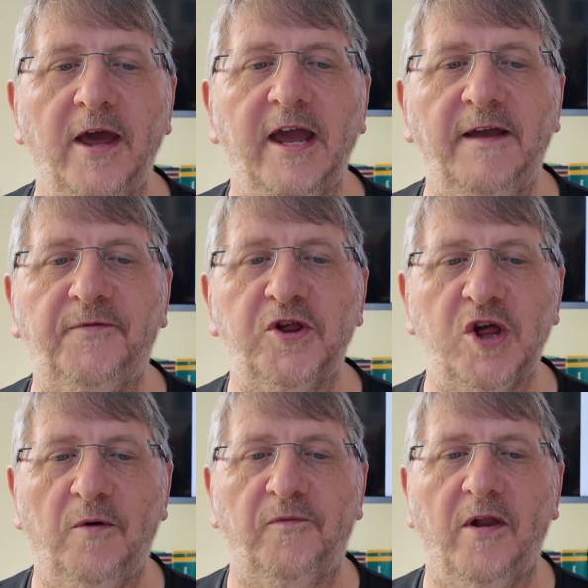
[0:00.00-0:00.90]
if the
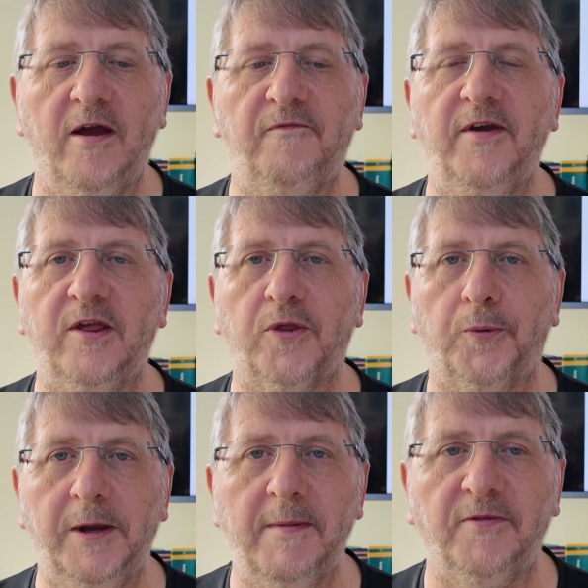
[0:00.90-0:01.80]
shelf life is
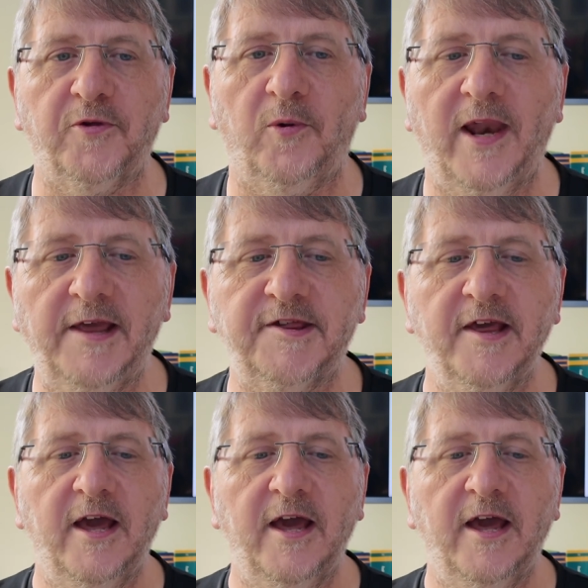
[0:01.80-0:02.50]
3 months or less,